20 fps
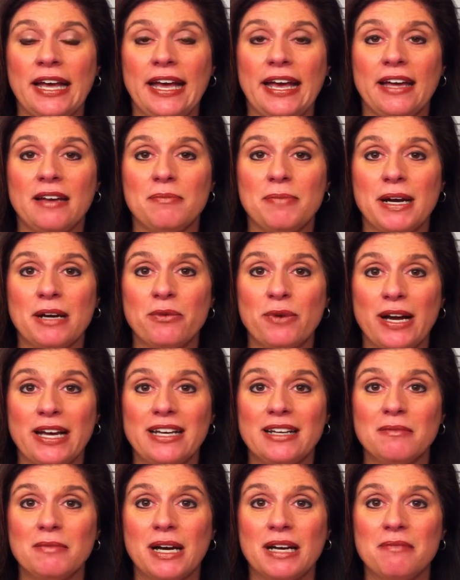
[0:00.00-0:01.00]
And by
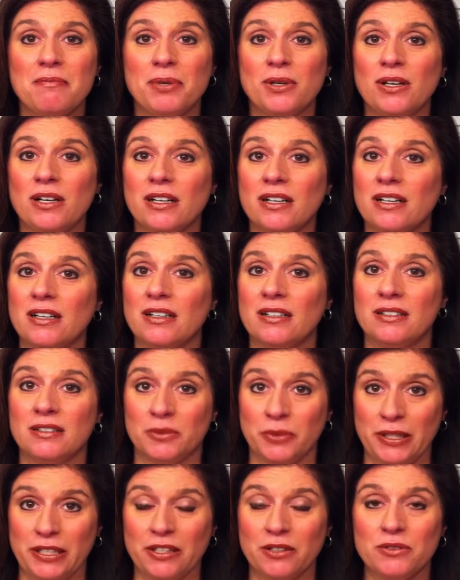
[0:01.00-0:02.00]
writing my book,
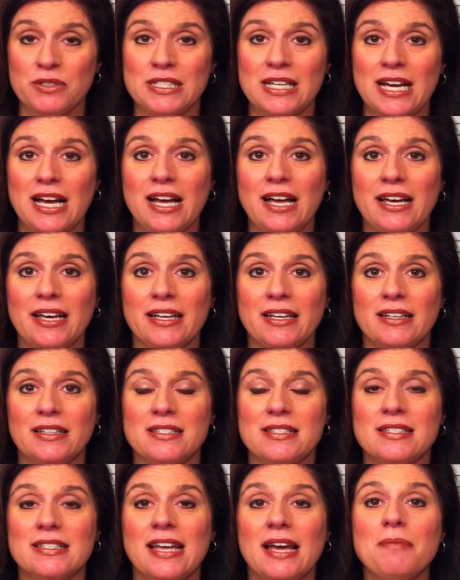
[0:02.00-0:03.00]
We Don't Die, A
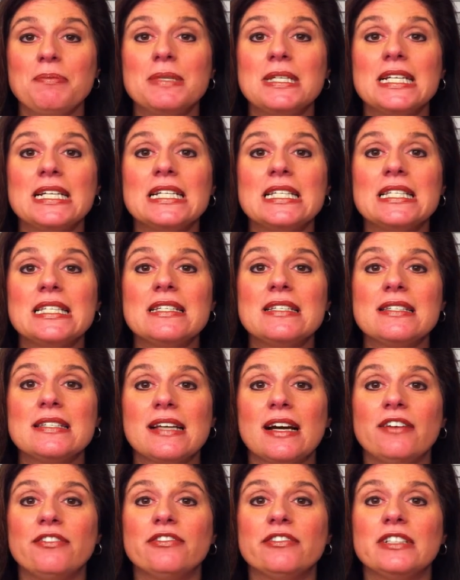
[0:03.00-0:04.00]
Skeptic's
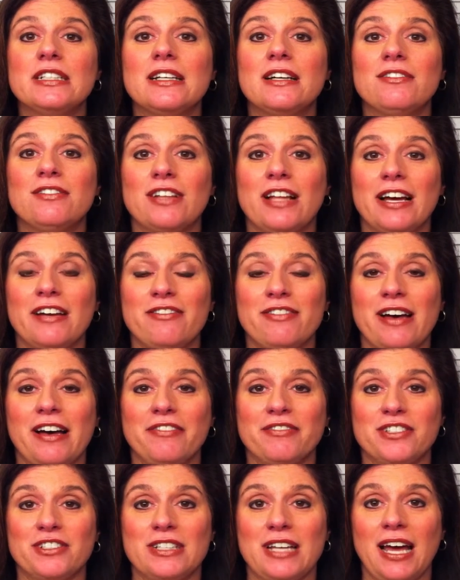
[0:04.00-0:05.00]
Discovery of Life
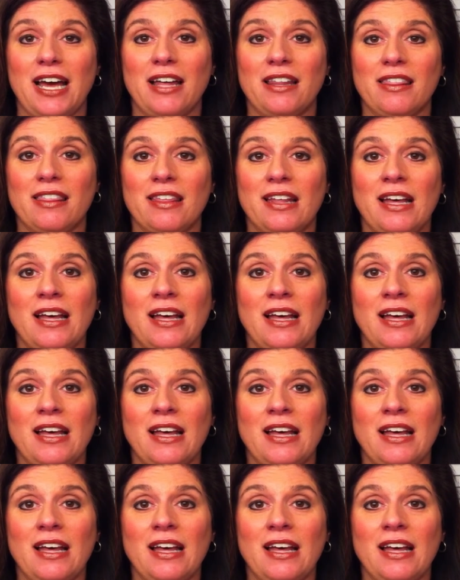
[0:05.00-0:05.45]
After Death,